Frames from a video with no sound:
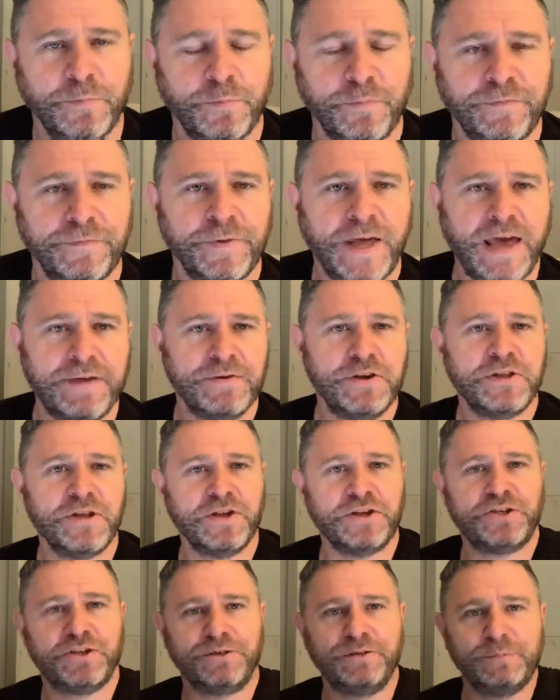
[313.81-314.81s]
heavy that
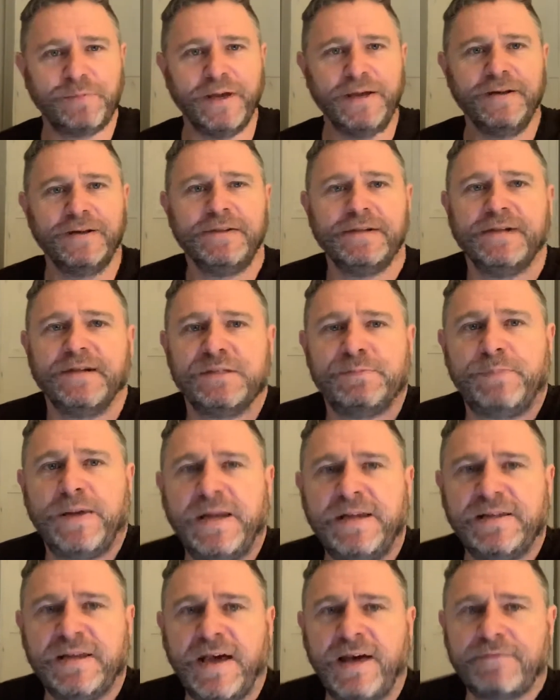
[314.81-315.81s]
you shouldn't be, it's
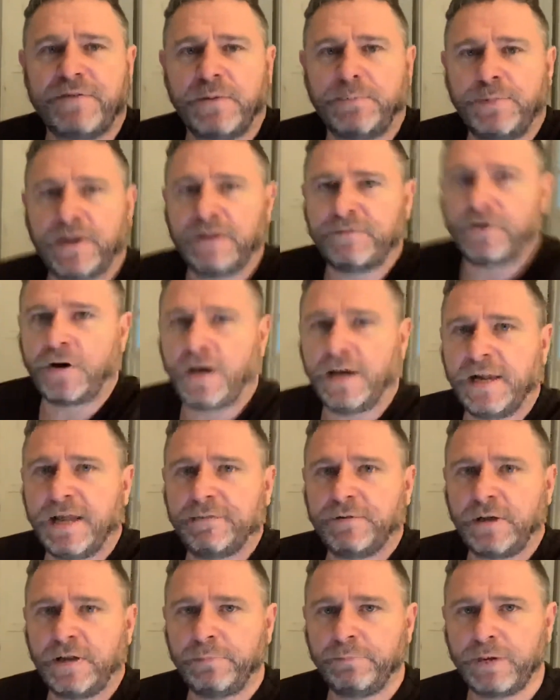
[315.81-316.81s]
better to have it above eye
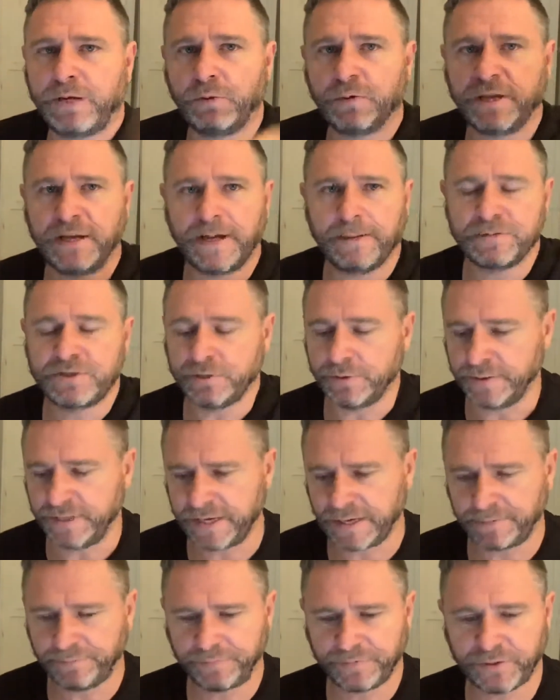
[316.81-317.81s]
level and be looking up to it.
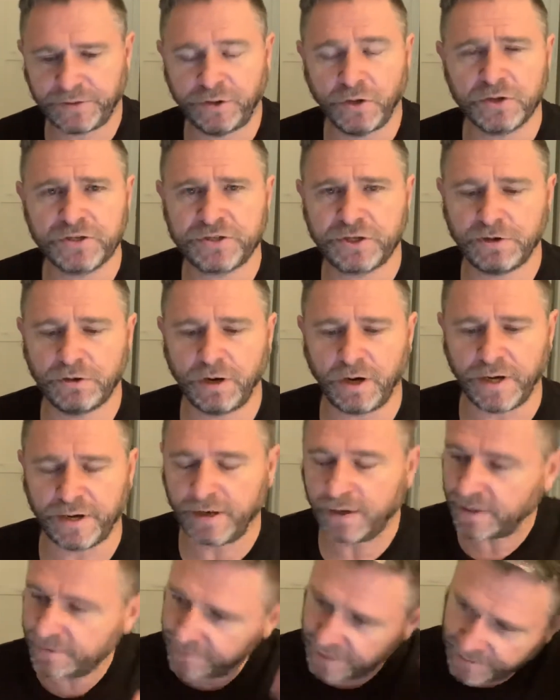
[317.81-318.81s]
Now, not too
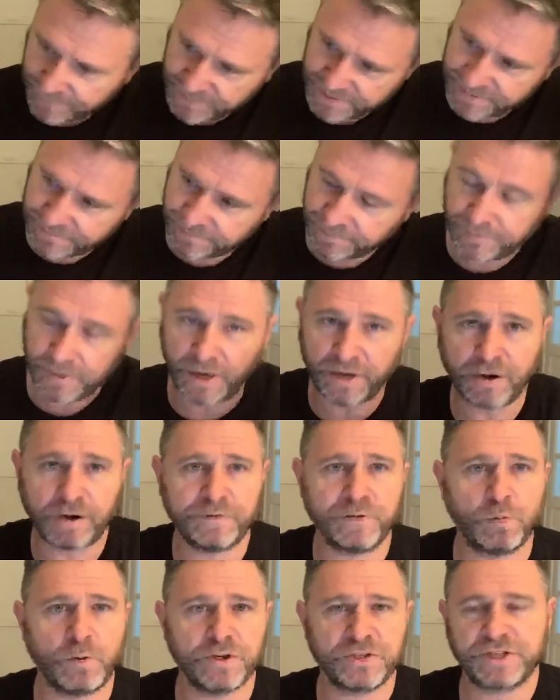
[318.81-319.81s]
high. I don't know
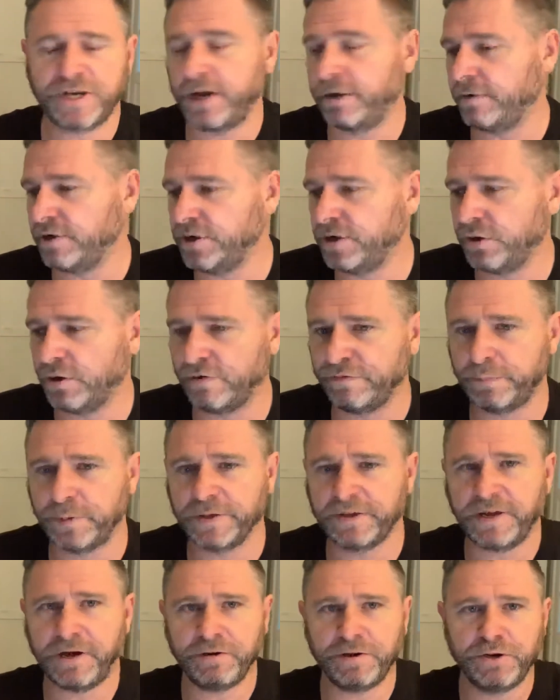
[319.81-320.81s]
if you watch Kerry Newhoff,
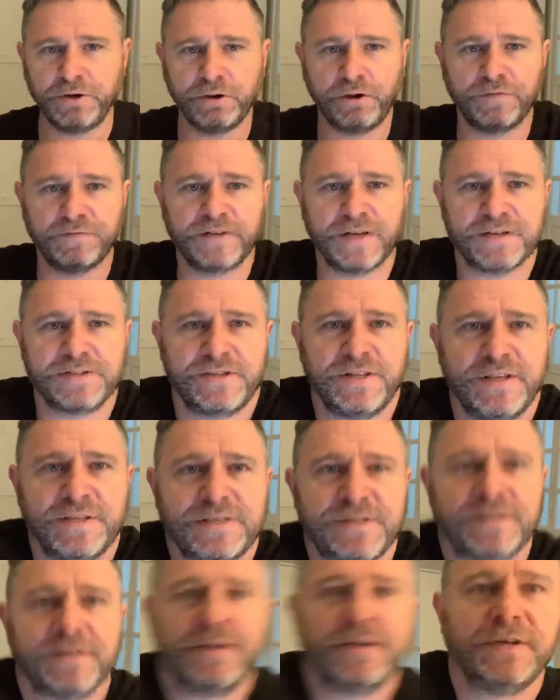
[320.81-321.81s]
but Kerry Newhoff does
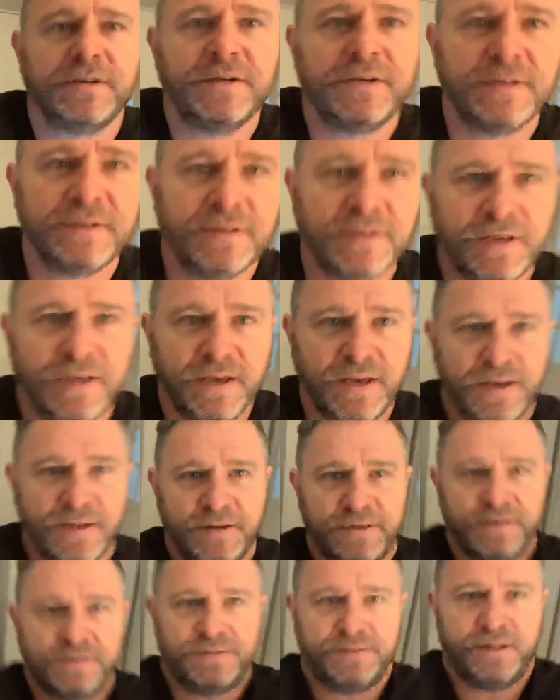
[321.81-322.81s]
this.
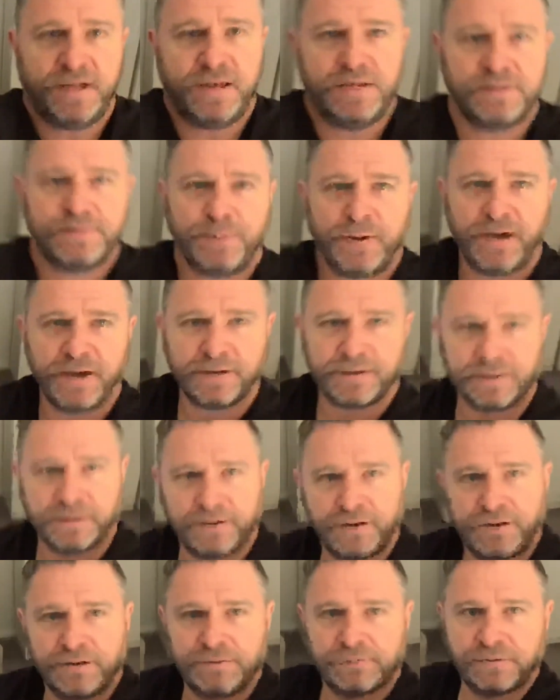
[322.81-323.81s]
And he stands back,
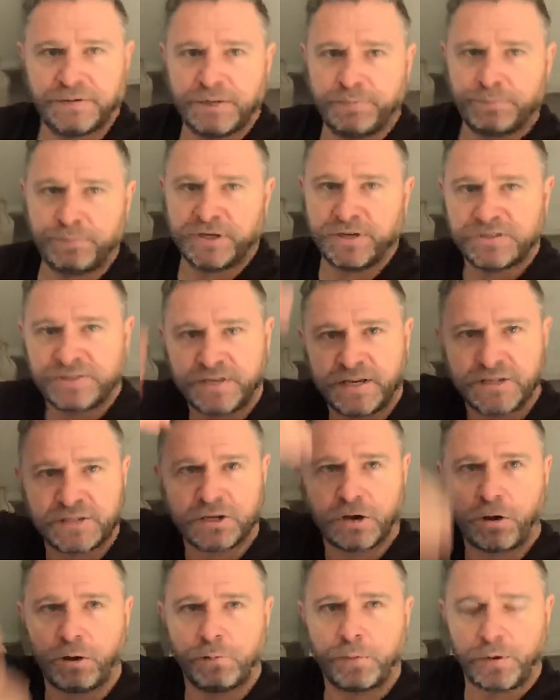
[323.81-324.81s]
and you see his
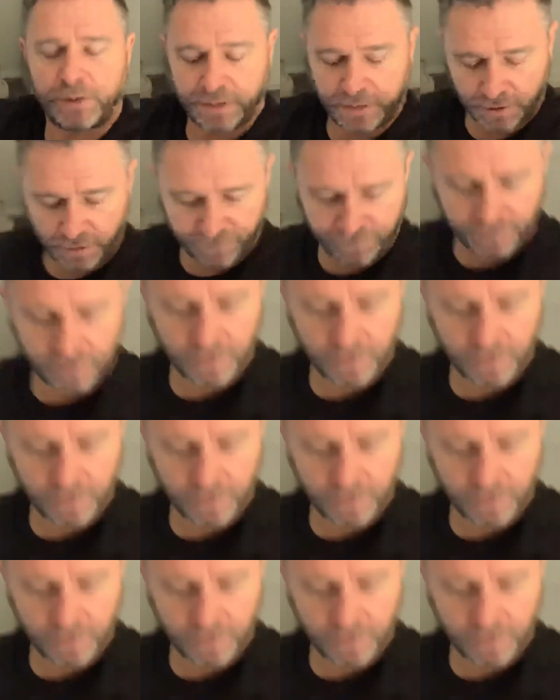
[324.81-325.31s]
whole body, and I feel